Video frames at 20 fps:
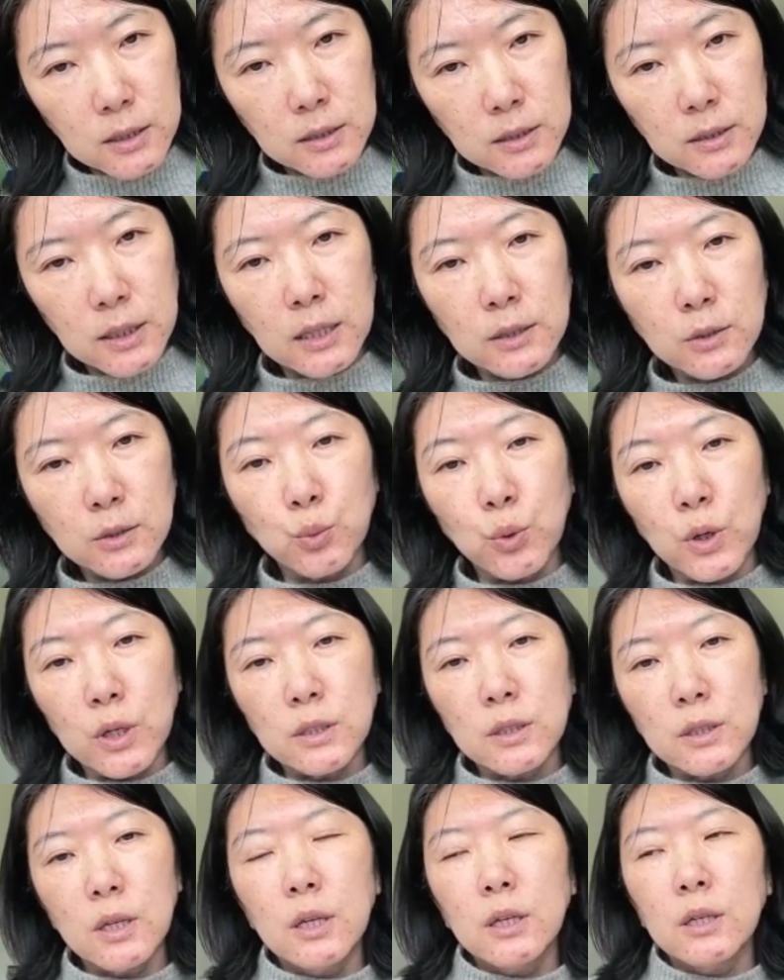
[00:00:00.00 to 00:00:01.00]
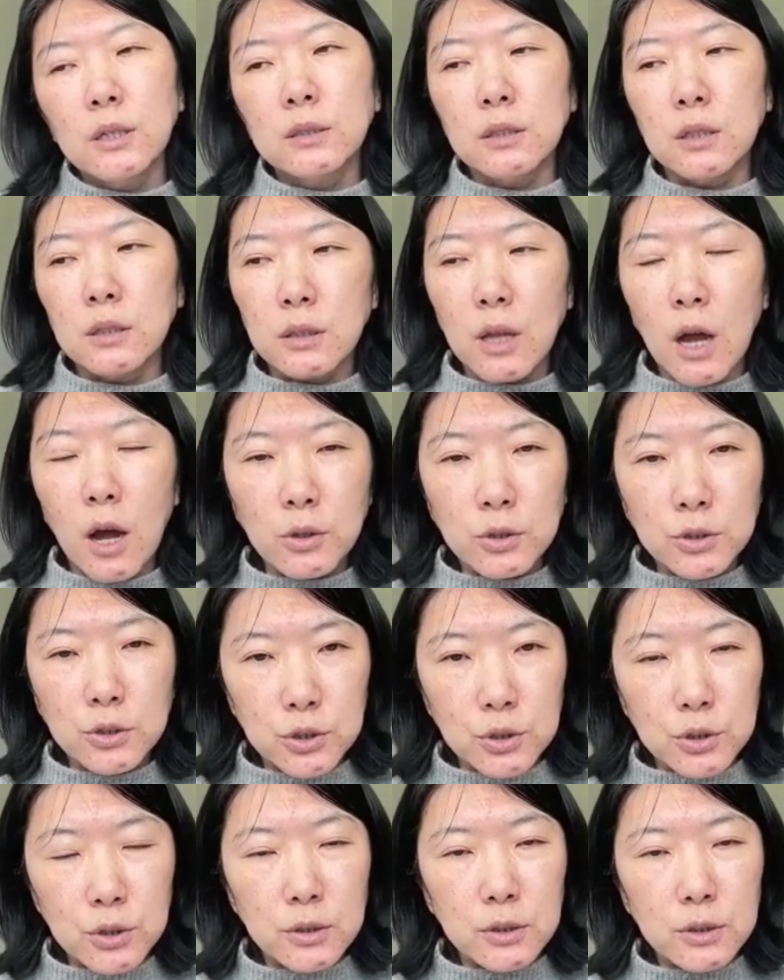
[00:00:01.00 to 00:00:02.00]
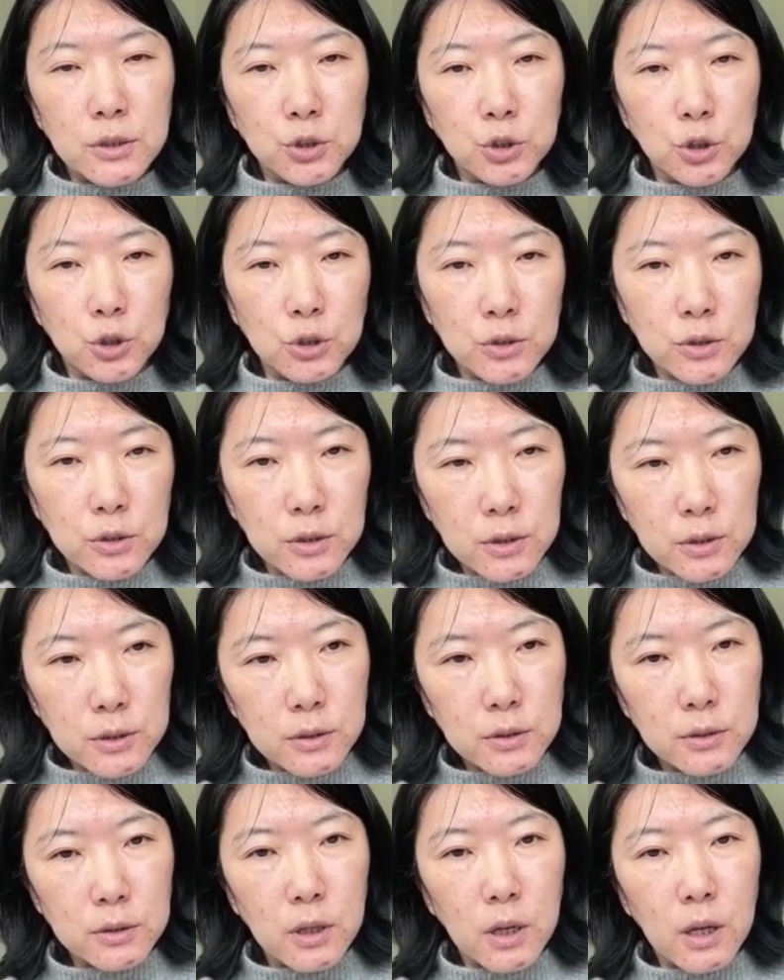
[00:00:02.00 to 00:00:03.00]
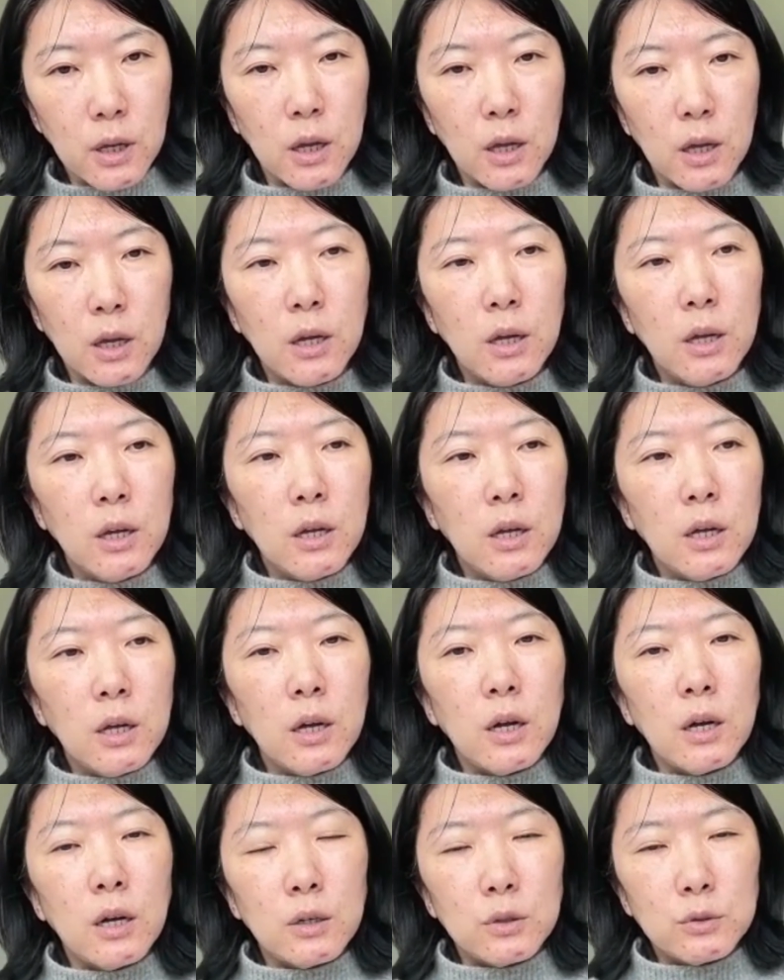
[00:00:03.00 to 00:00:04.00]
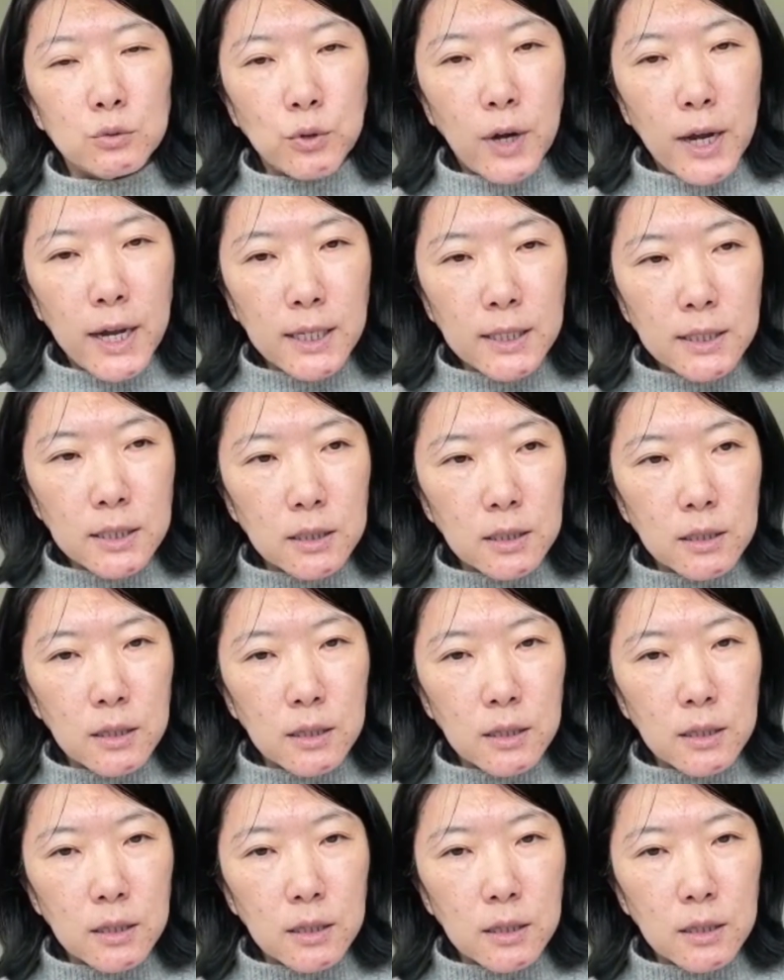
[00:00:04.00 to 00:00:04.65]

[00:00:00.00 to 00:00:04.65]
That's what the doctors, nurses write.